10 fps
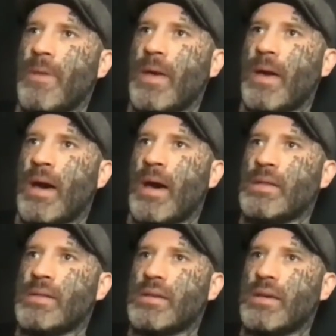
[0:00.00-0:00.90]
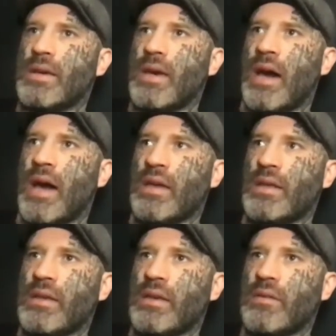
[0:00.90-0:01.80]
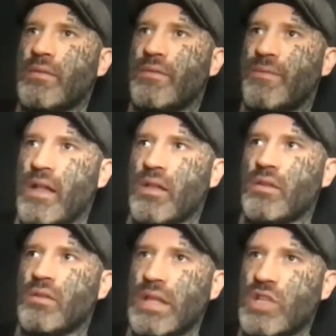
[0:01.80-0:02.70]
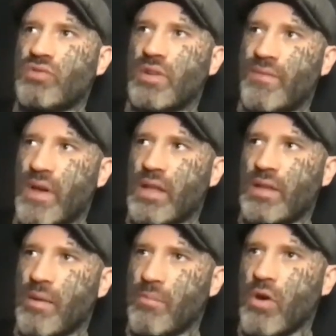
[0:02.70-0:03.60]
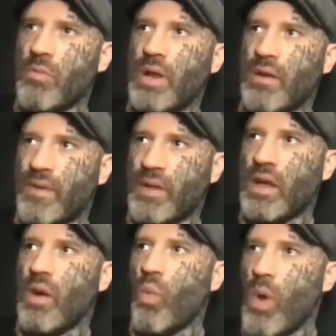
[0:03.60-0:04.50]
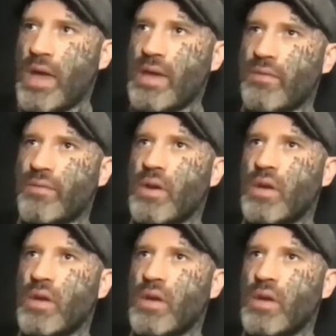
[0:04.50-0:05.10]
And I literally felt in that moment, I felt a wave,